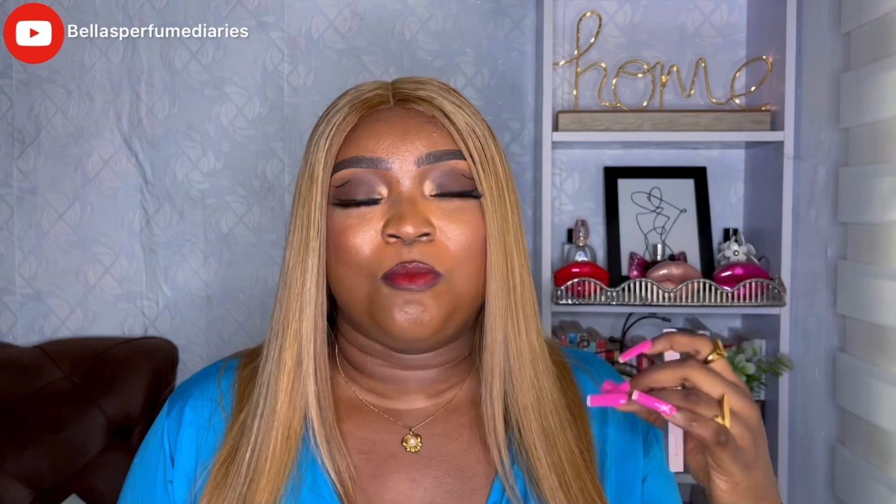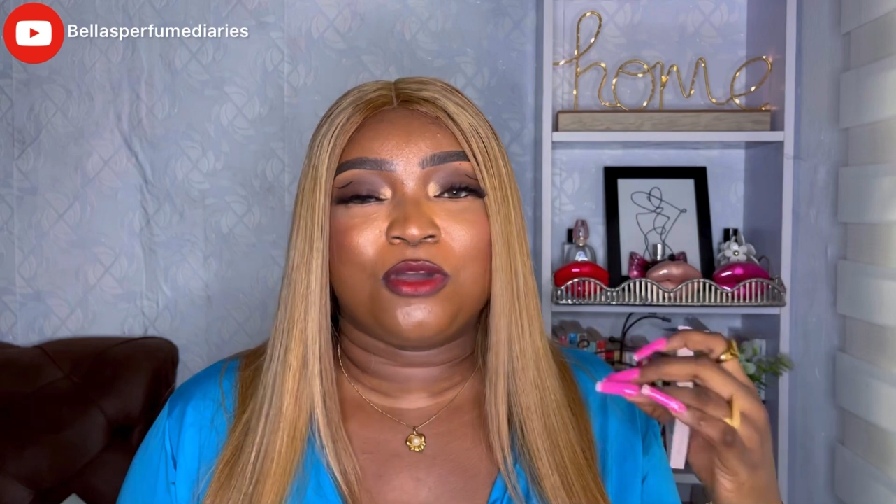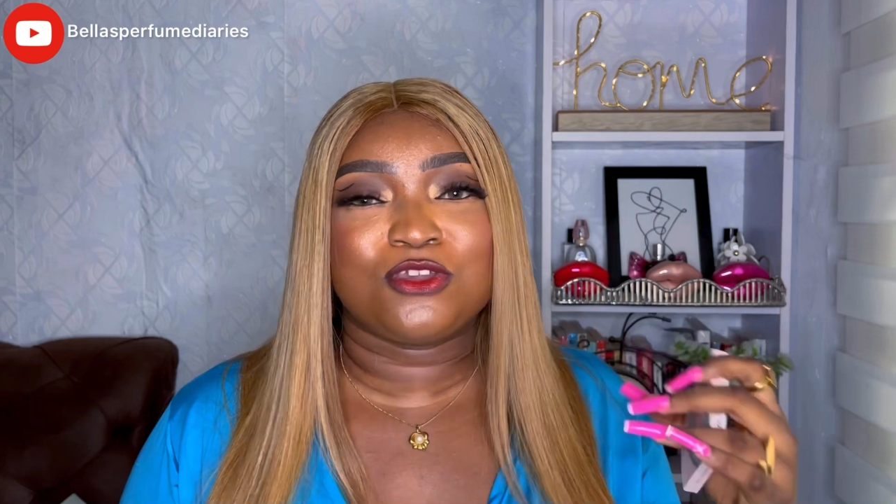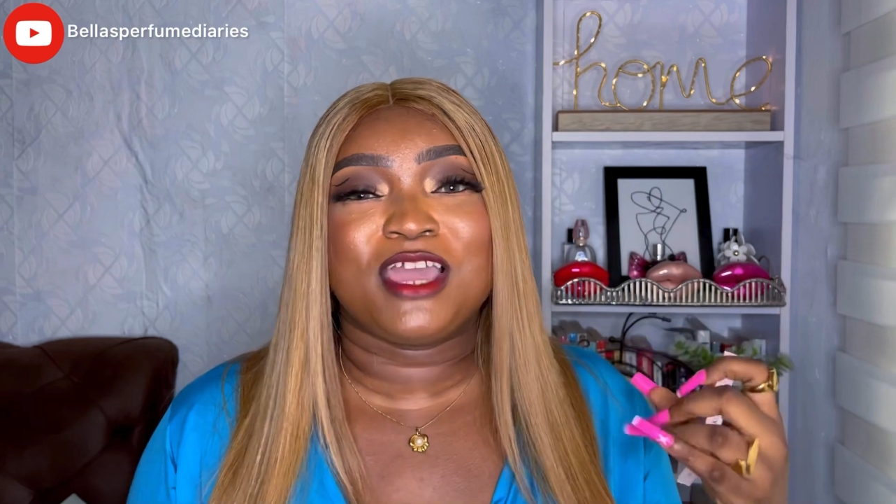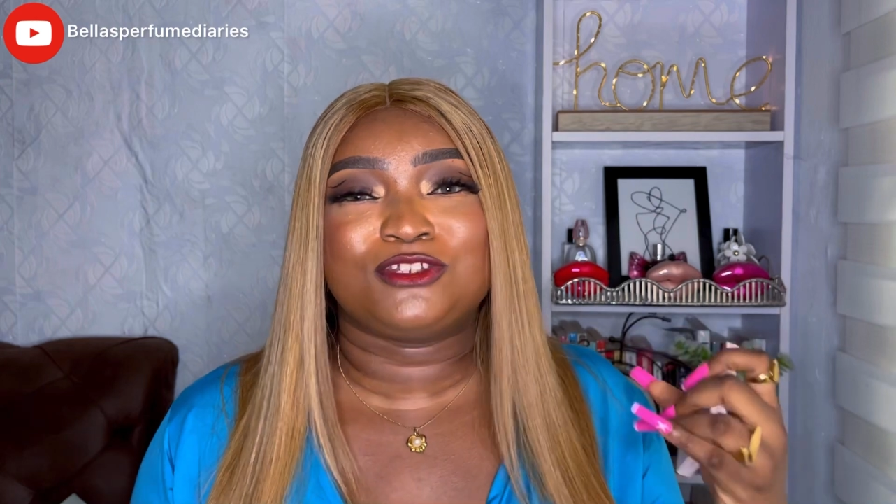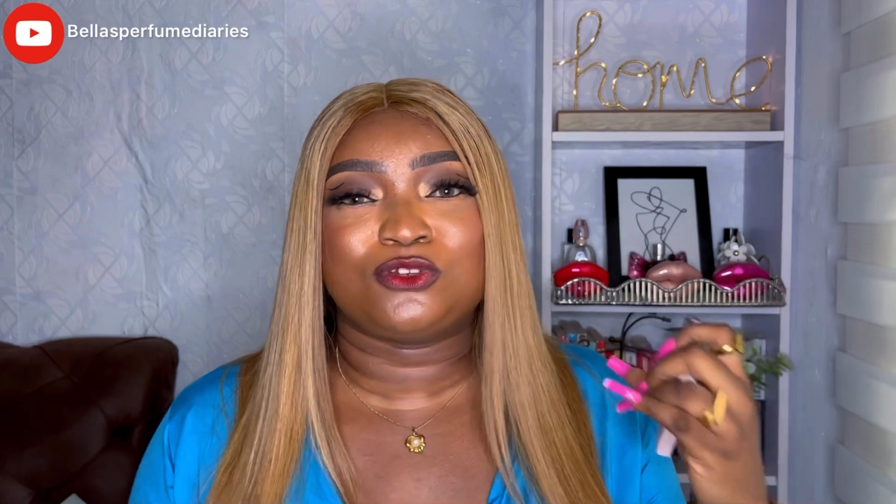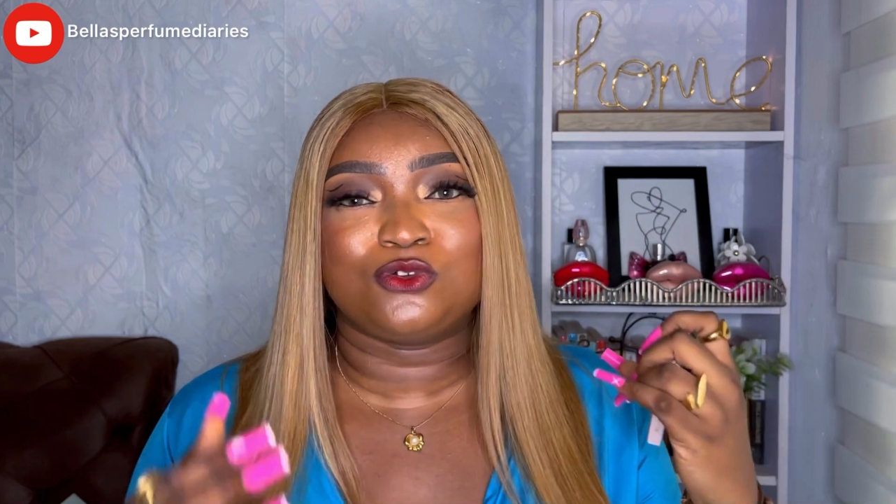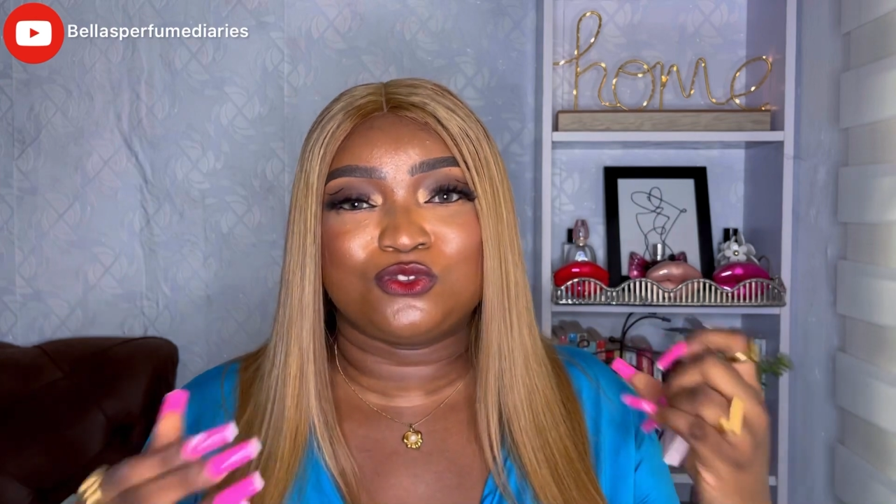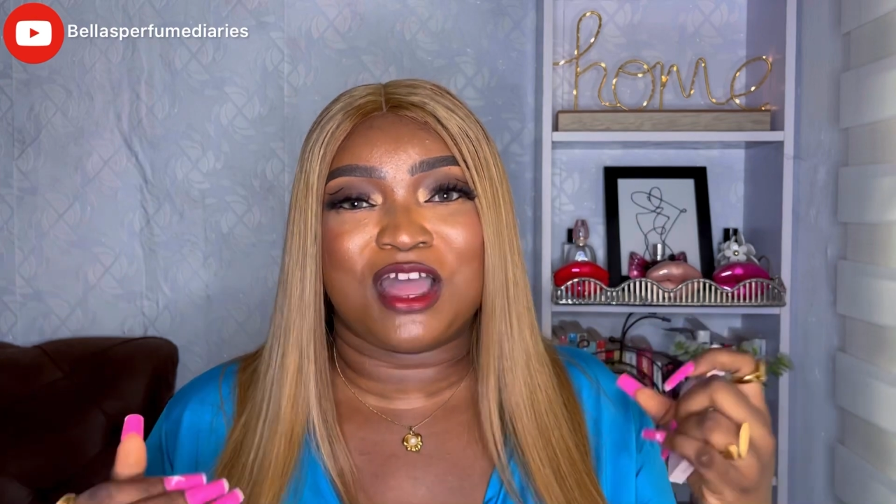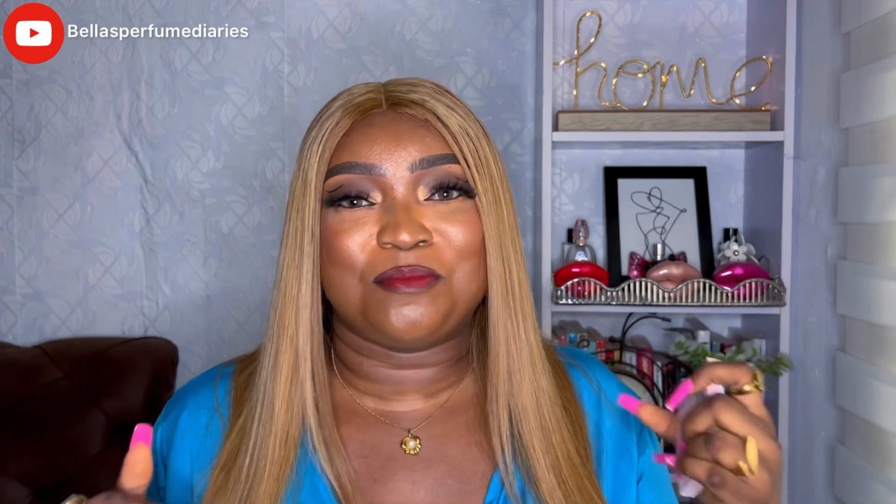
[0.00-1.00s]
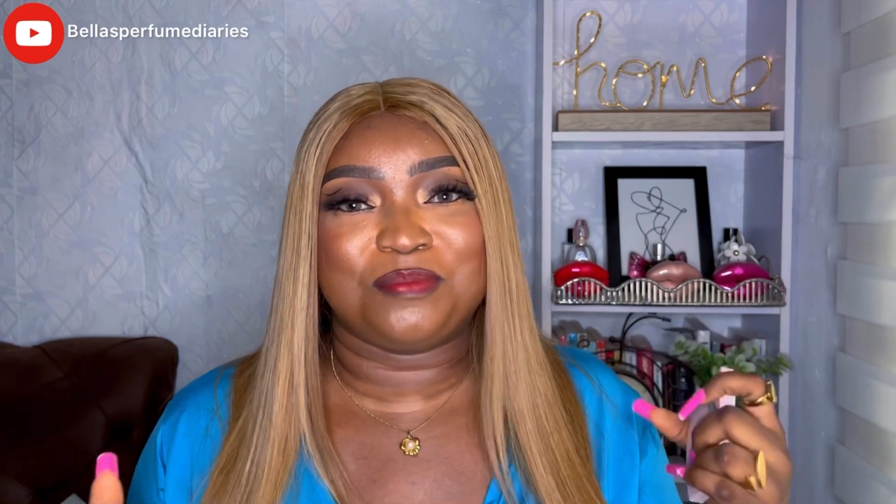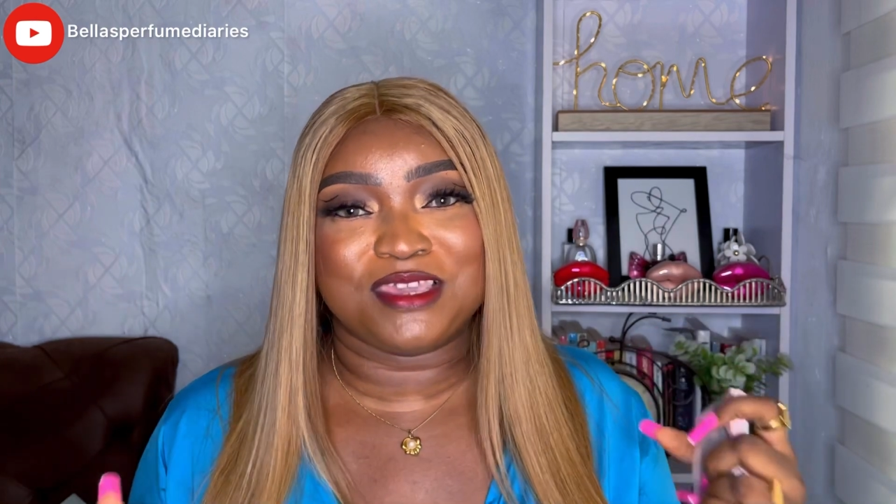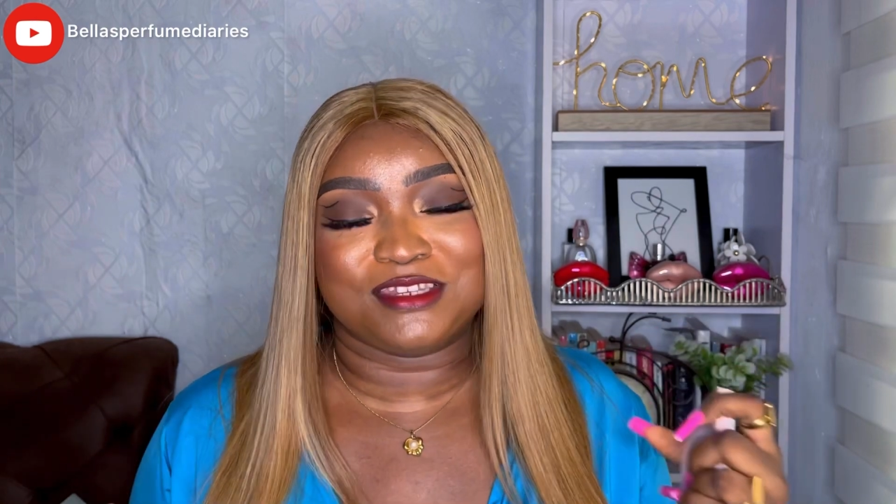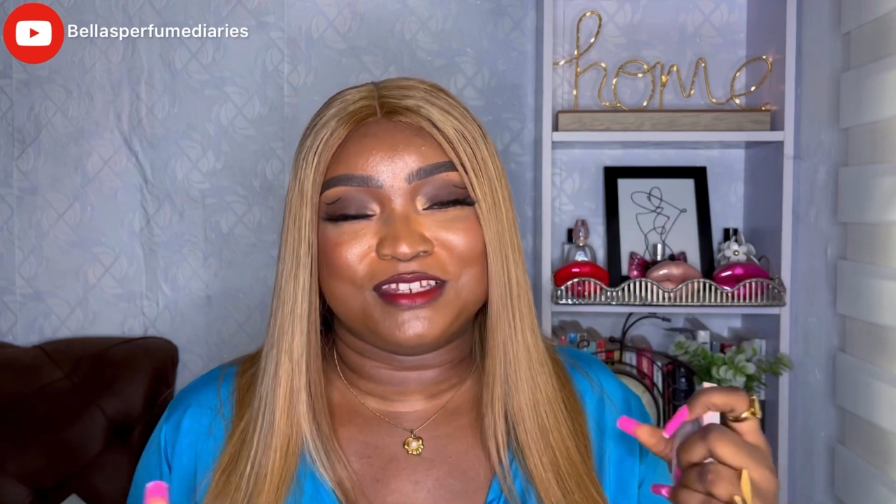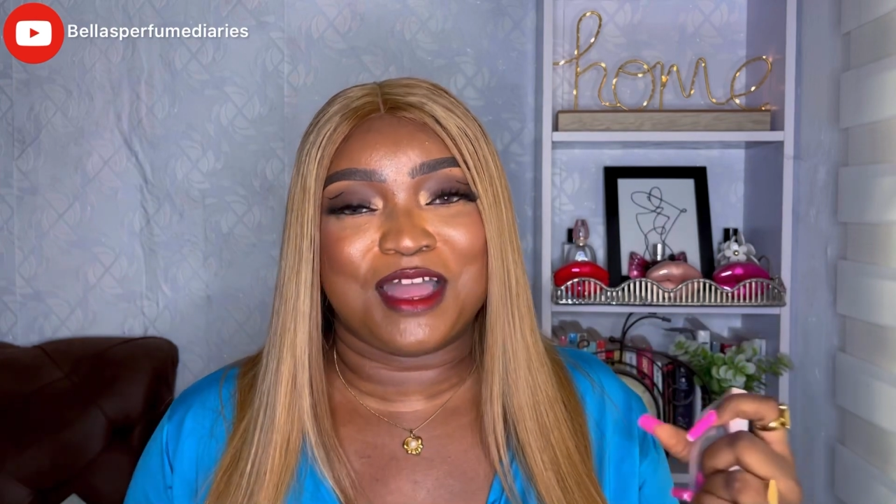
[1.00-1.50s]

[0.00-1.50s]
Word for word: but you guys should go to her page